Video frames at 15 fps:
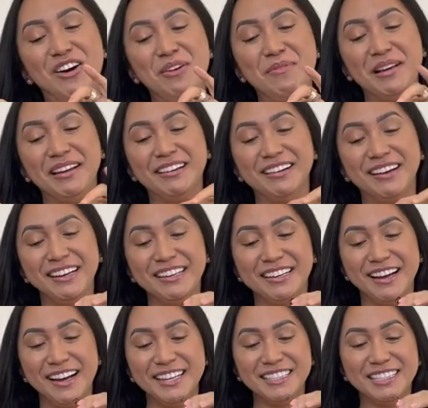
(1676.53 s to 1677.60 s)
my god
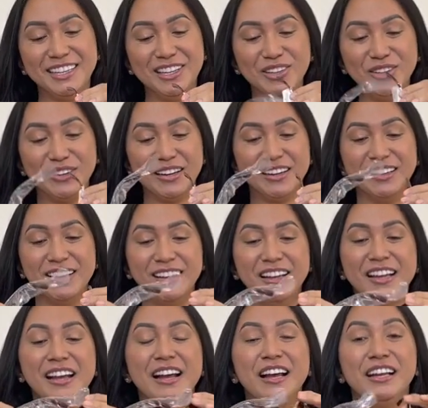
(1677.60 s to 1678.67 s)
guys, look.
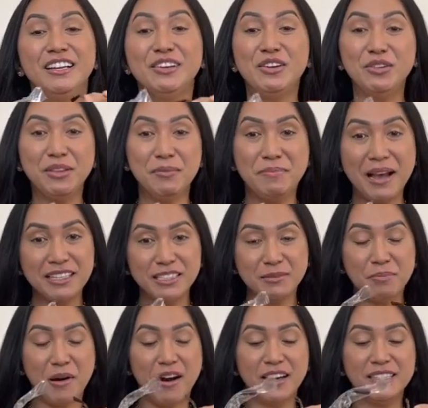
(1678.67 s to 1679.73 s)
You know the best
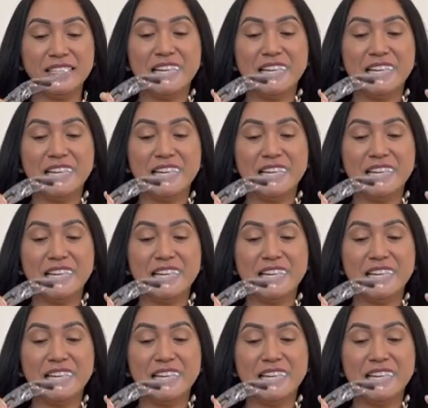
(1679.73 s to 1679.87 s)
part